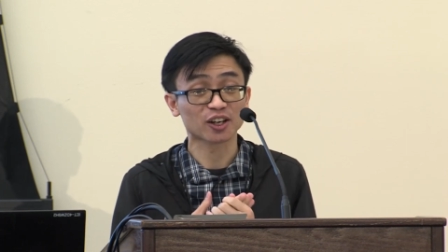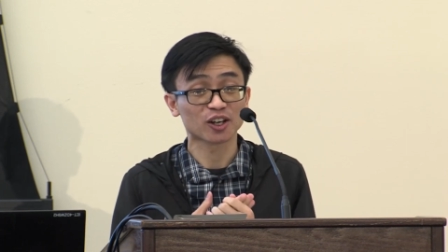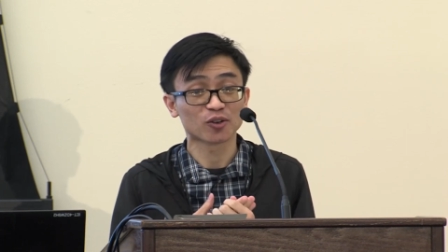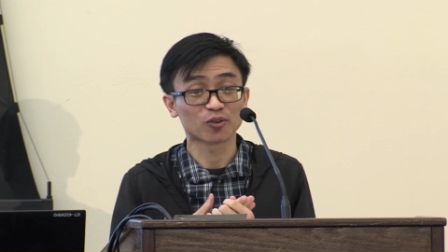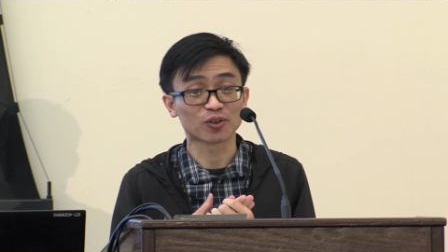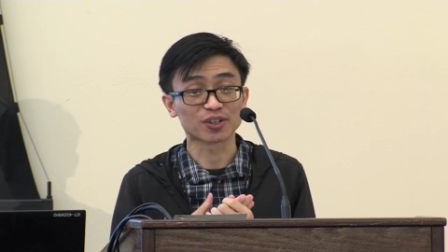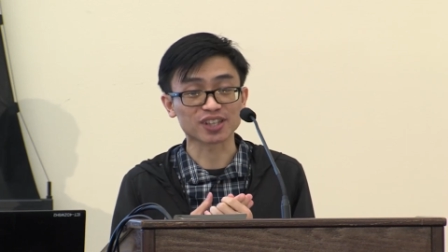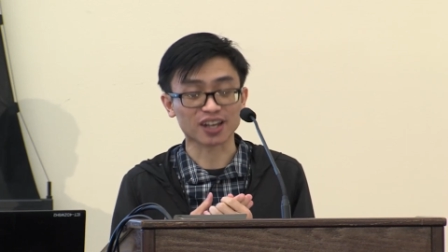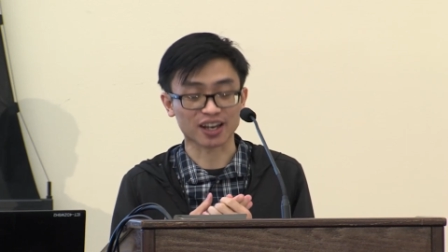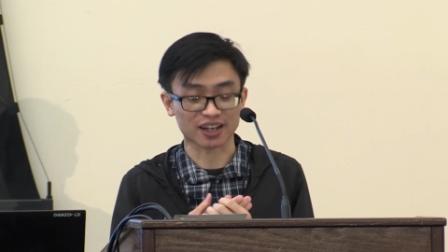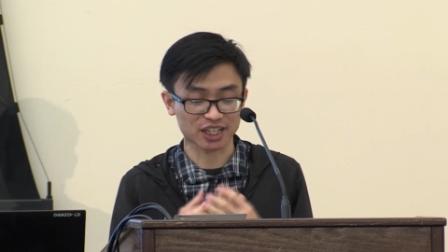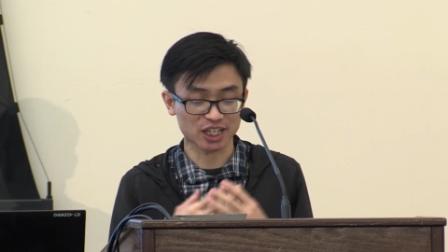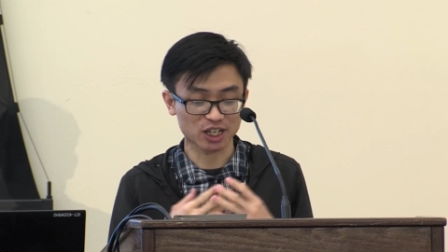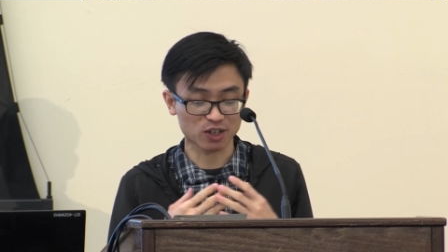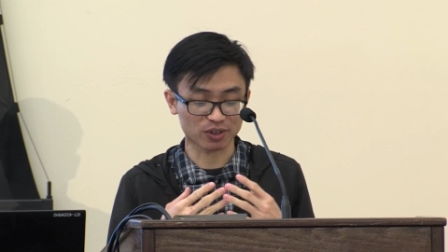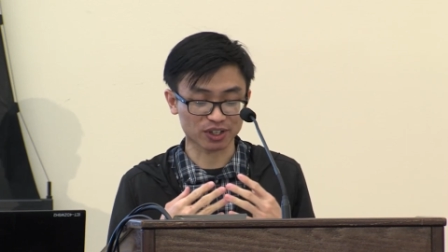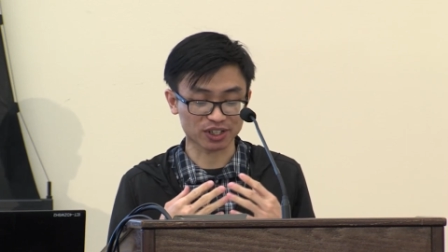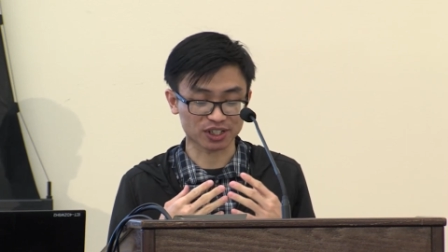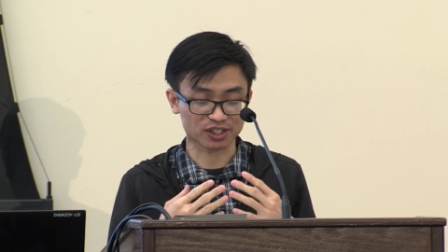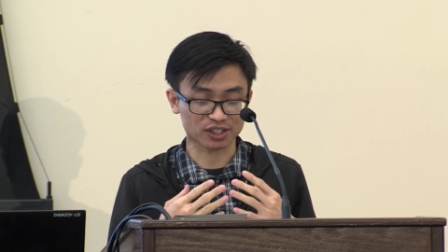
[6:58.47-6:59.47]
was that he
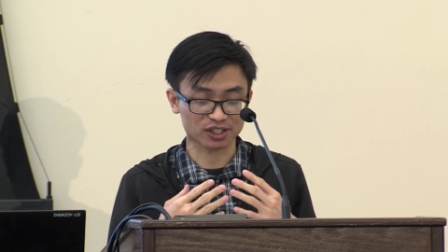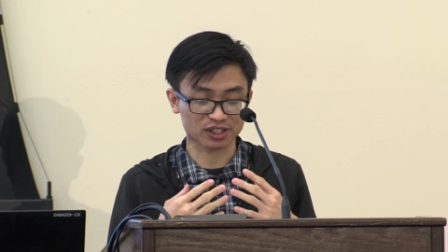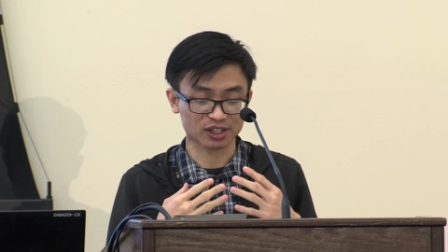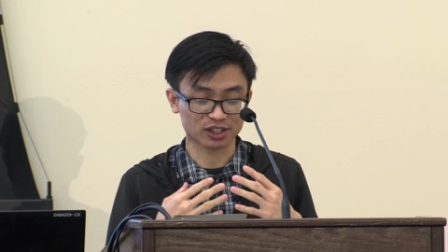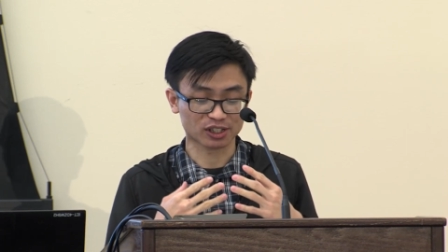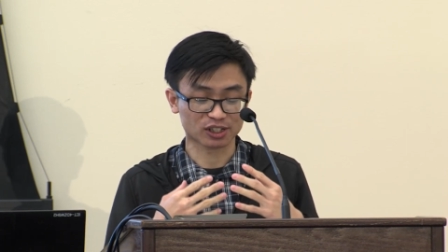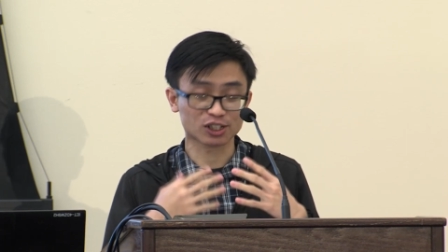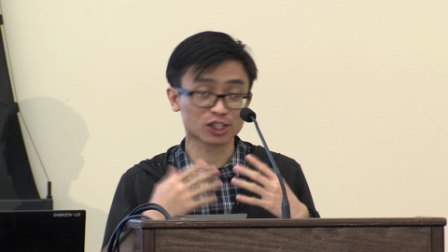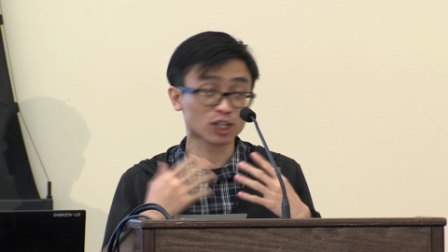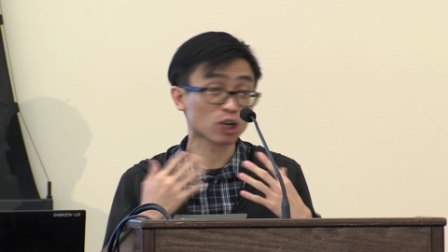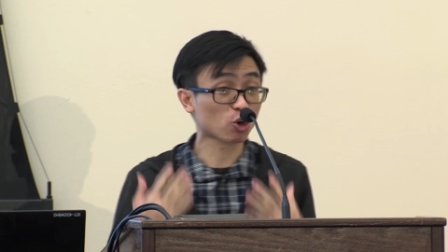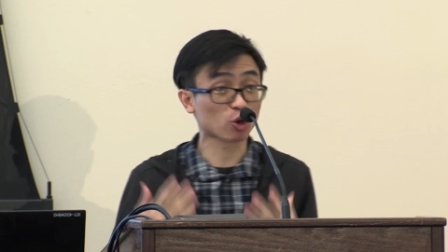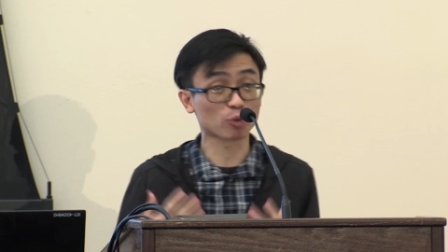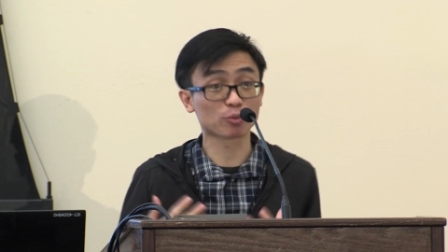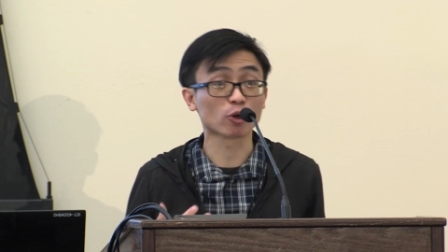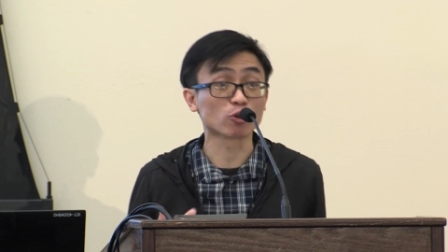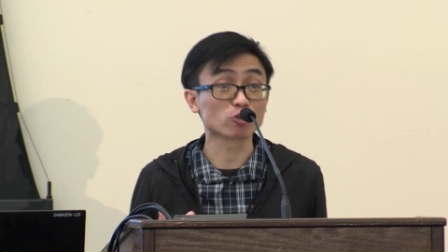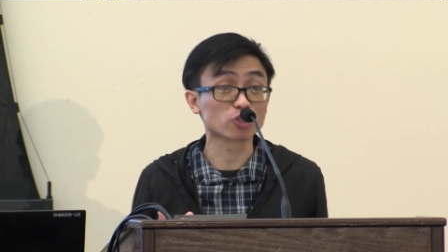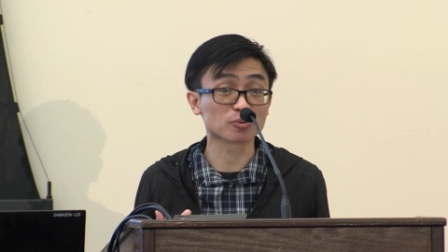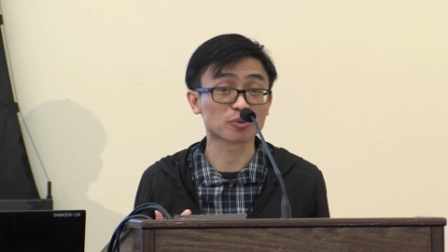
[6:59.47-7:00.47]
was so
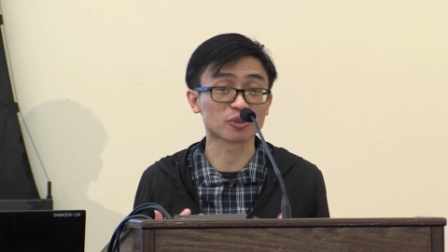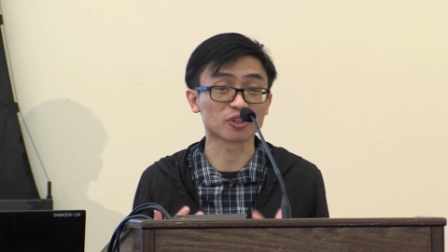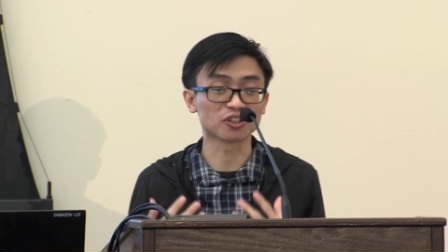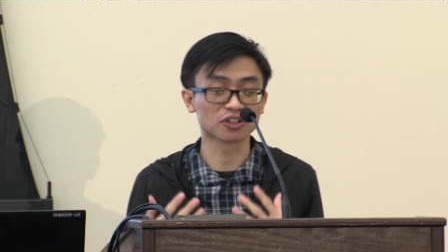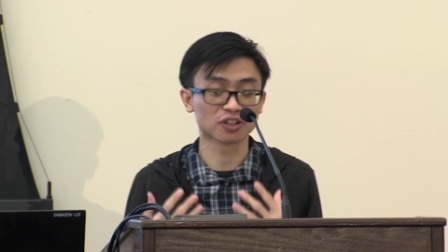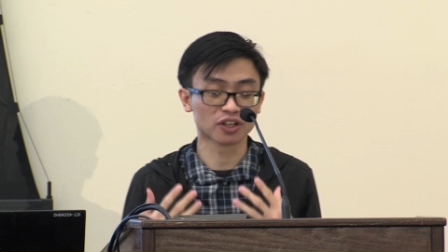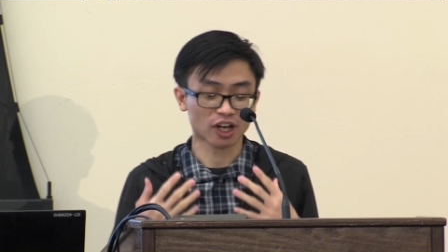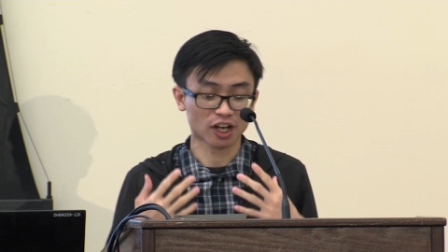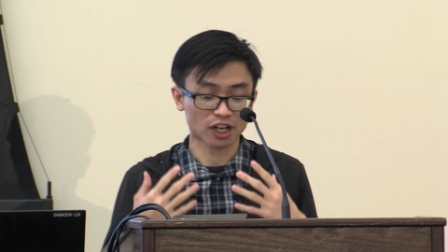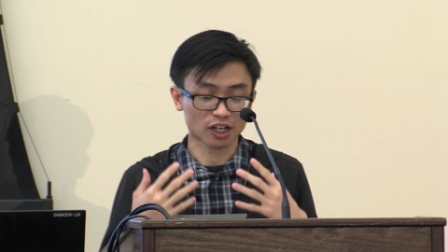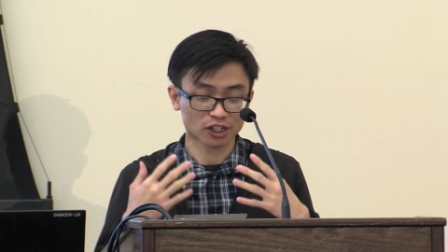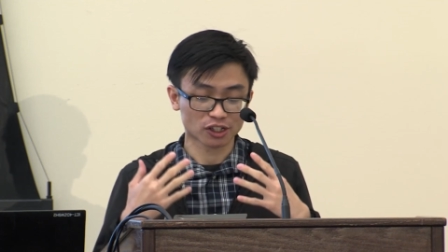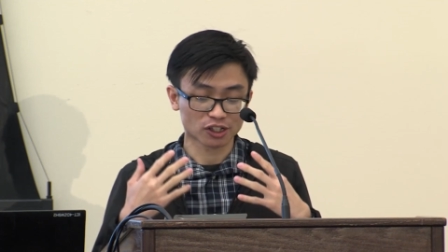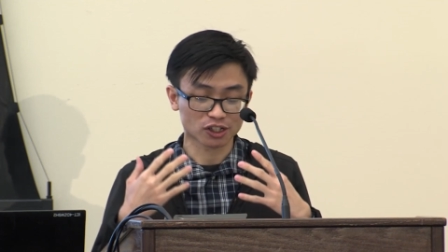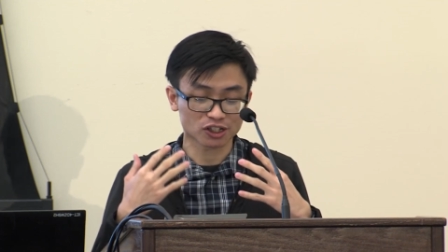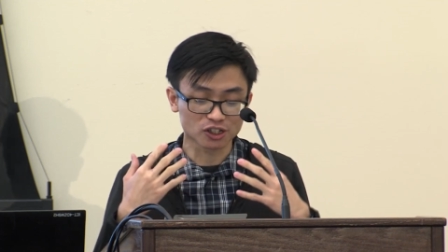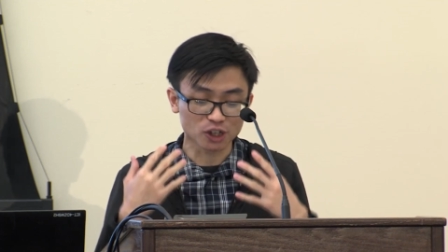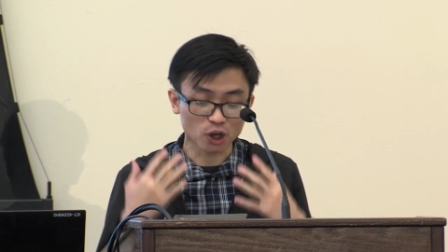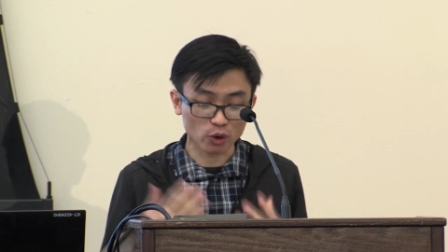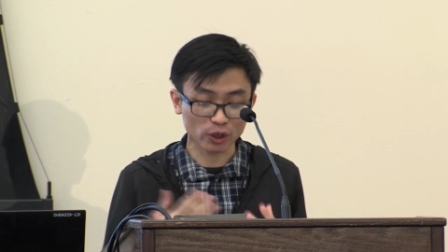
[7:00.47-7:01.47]
approachable,
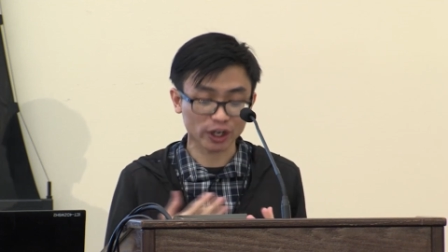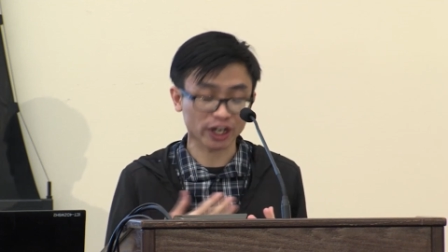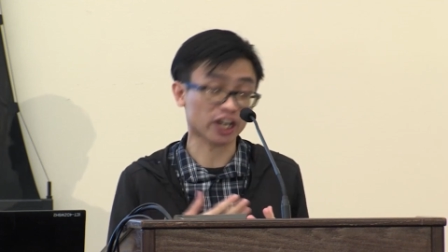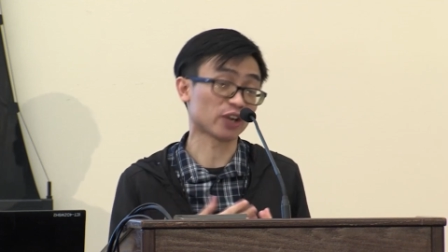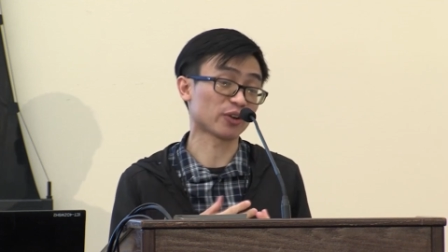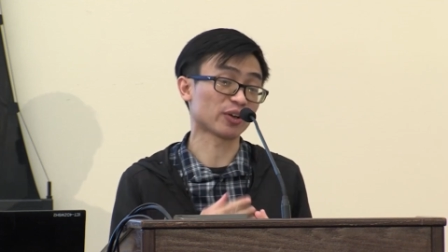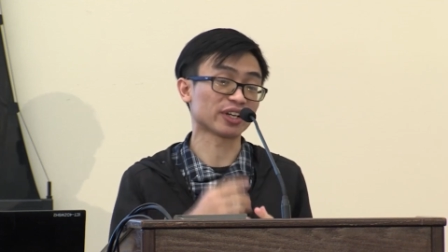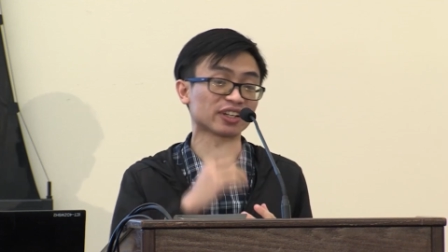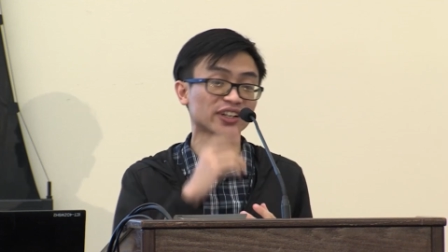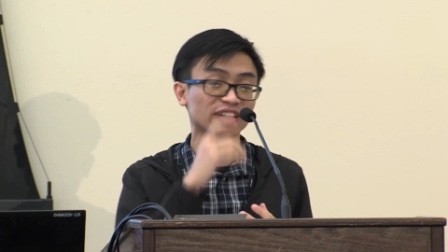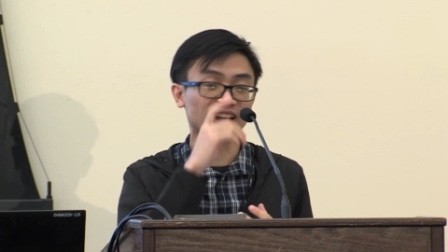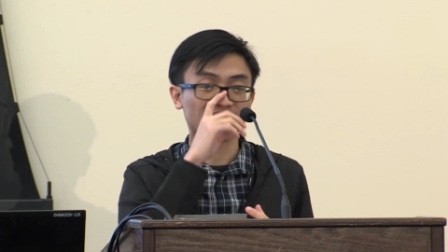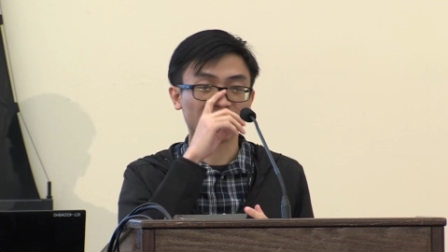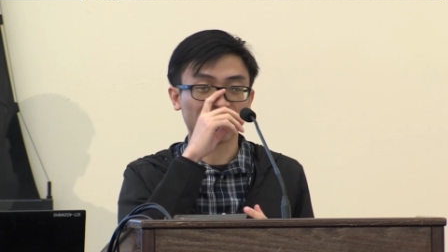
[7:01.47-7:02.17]
so caring,